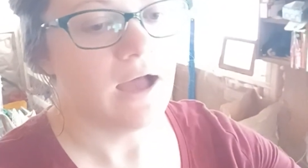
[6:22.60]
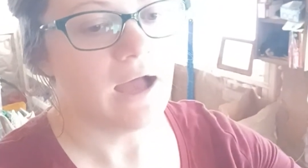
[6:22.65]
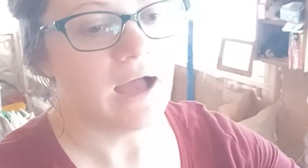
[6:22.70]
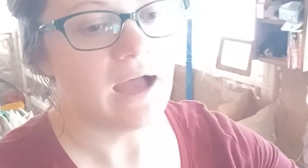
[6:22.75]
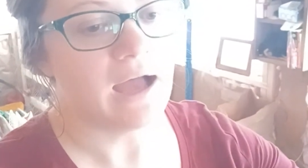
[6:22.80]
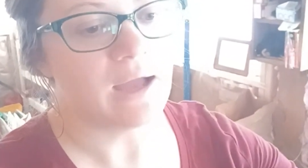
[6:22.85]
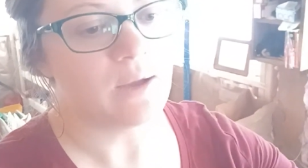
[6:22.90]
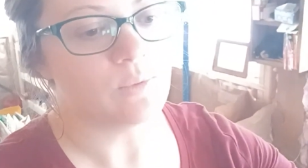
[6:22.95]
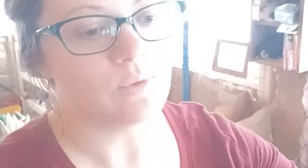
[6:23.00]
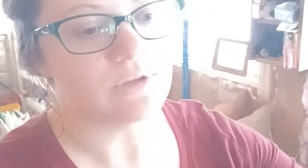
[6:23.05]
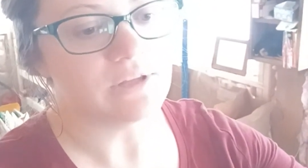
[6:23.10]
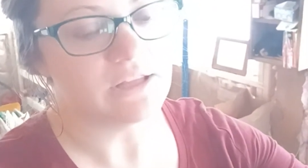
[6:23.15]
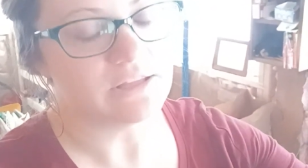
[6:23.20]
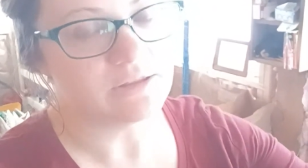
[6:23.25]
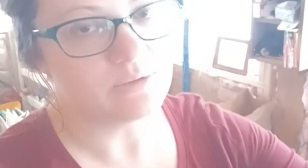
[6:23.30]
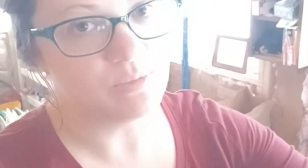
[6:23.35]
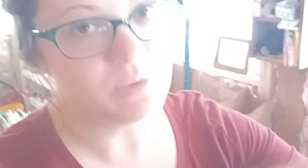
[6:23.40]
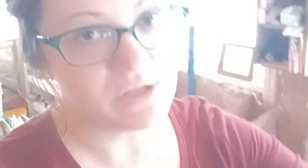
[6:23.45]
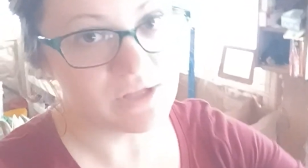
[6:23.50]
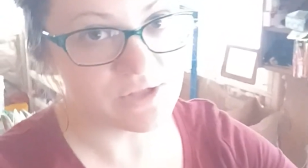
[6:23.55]
I will let
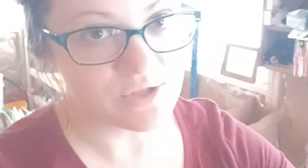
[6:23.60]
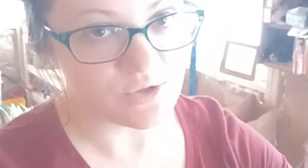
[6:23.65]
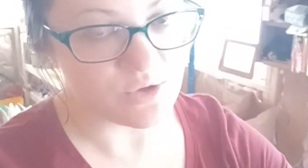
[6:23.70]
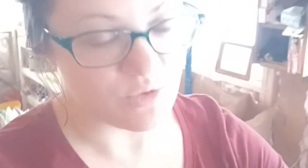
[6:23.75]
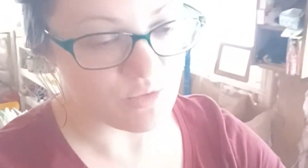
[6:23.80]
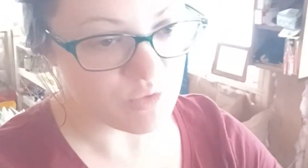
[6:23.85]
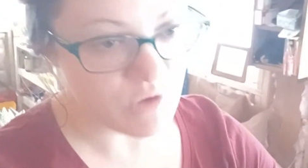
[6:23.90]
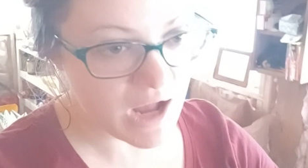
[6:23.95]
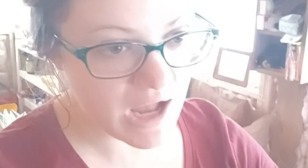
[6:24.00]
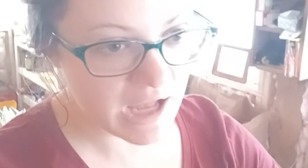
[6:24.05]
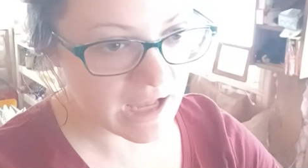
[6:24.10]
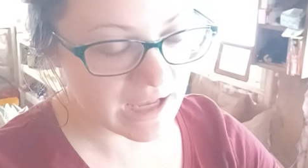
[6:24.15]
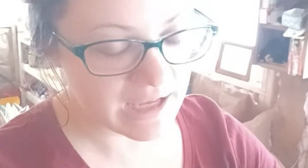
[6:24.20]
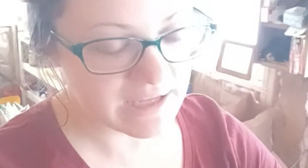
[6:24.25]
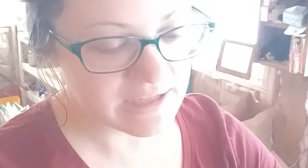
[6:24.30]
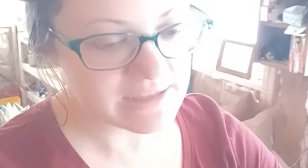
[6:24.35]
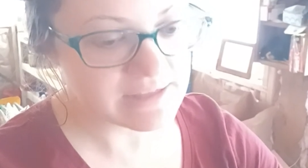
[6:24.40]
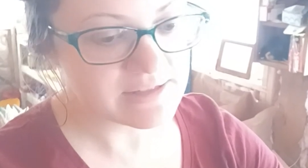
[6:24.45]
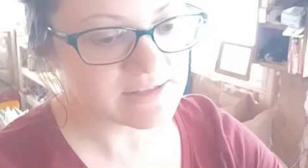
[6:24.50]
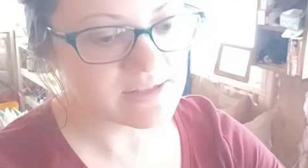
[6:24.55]
the pizza dough
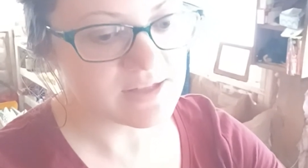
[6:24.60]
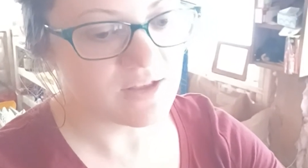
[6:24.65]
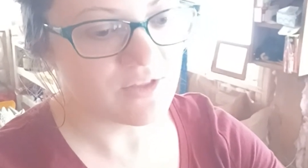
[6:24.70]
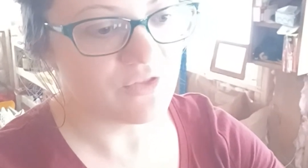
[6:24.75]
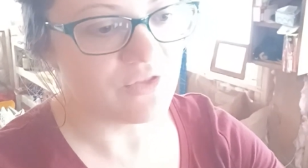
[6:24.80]
rise,